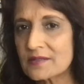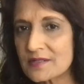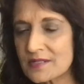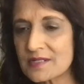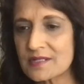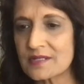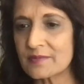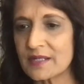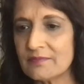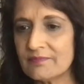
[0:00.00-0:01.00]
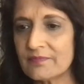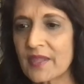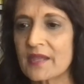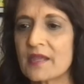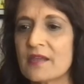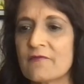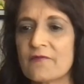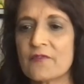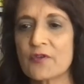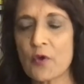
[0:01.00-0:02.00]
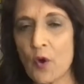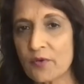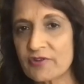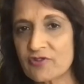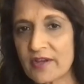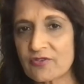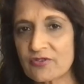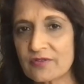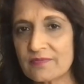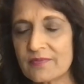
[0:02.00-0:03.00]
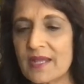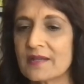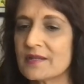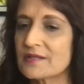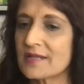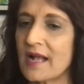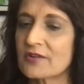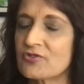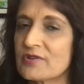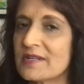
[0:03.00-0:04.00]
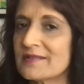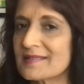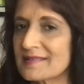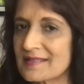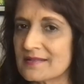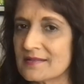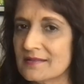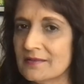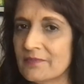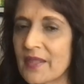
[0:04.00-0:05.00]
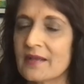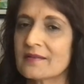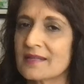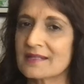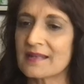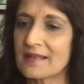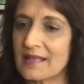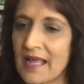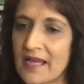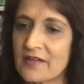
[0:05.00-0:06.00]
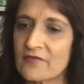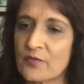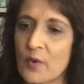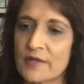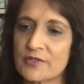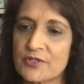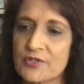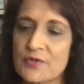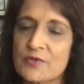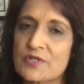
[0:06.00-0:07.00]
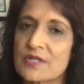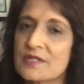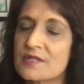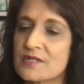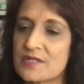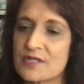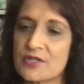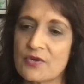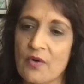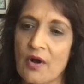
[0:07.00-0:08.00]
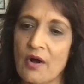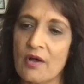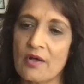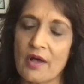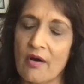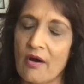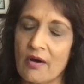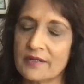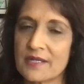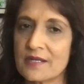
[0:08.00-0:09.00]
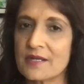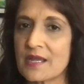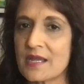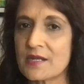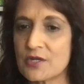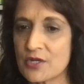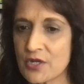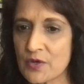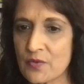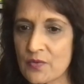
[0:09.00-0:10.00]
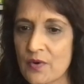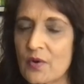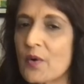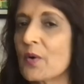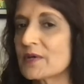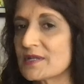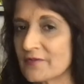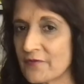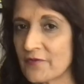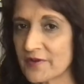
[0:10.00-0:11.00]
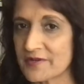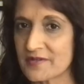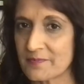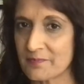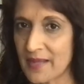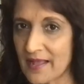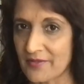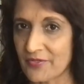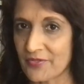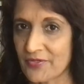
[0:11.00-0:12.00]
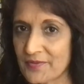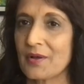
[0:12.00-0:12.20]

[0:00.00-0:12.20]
to determine if your rejection is actually a signal that life wants you to continue on in a new or different path,